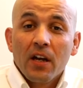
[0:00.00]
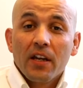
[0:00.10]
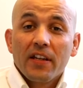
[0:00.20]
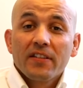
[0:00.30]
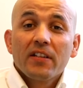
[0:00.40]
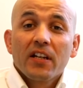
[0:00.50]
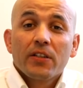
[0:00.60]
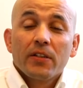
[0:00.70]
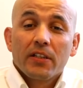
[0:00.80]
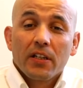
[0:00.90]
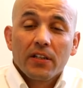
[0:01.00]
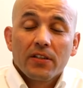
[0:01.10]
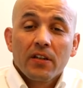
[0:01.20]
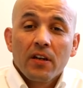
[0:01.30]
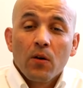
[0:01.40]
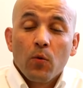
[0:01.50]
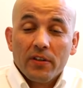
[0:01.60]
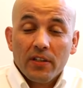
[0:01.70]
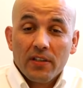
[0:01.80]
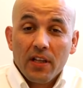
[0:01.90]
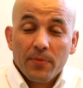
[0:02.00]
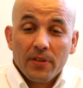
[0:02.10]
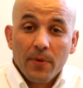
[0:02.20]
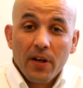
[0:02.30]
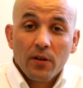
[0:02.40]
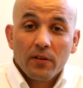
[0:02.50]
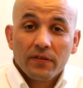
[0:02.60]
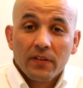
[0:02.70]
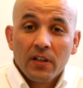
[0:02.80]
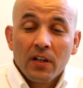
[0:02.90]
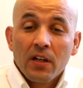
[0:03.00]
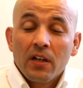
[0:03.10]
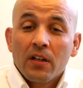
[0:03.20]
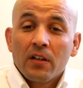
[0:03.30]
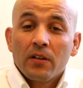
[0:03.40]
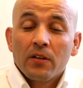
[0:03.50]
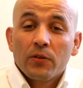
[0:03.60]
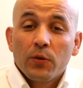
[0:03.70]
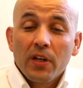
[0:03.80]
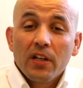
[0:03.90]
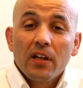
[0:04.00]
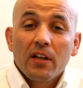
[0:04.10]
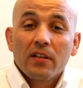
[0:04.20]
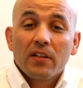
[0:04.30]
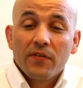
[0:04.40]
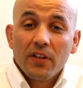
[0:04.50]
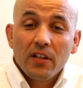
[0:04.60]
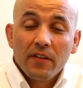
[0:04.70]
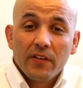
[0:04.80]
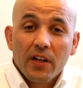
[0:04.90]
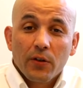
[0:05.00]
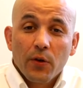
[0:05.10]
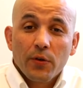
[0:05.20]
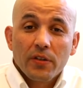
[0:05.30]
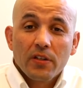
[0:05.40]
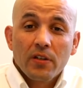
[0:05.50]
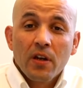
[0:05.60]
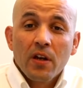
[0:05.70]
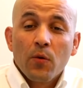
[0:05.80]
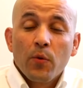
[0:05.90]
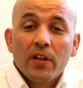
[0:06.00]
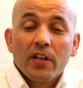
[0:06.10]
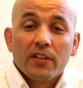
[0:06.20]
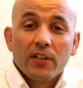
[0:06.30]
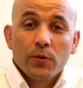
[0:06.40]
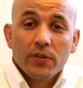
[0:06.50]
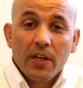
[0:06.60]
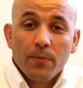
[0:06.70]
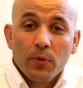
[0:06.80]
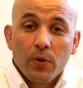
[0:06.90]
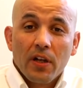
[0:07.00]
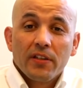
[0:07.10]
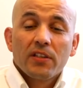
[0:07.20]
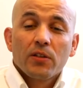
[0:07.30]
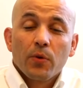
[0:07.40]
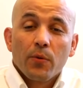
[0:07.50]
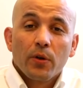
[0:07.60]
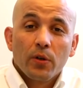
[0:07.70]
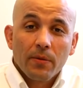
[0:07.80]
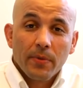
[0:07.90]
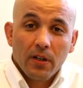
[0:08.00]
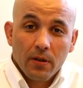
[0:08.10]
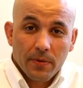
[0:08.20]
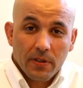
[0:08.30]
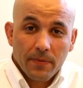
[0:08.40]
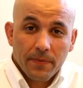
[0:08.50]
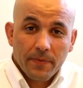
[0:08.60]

It doesn't actually tell us what this lump is made of. To get a definitive diagnosis, we need a tissue sample, and this is what we call a biopsy.